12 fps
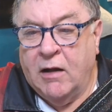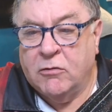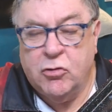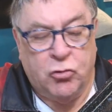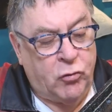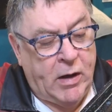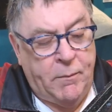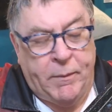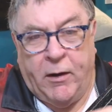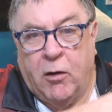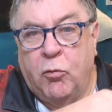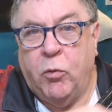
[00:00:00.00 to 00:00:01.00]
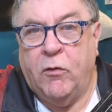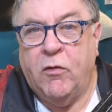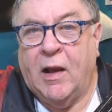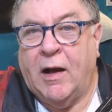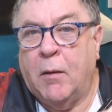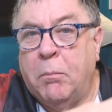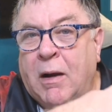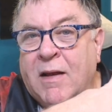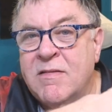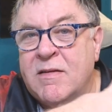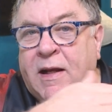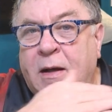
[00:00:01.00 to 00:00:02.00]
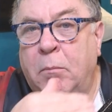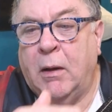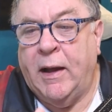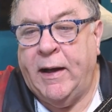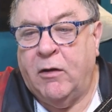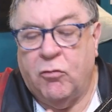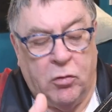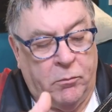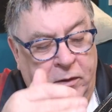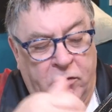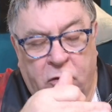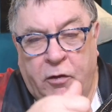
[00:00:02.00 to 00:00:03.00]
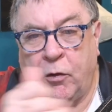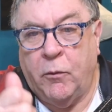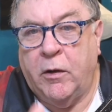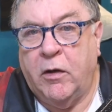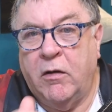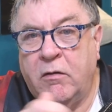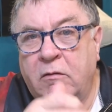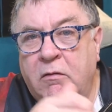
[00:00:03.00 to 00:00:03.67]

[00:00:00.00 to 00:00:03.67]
I'll scrape it off with like a plastic blade or something, so I don't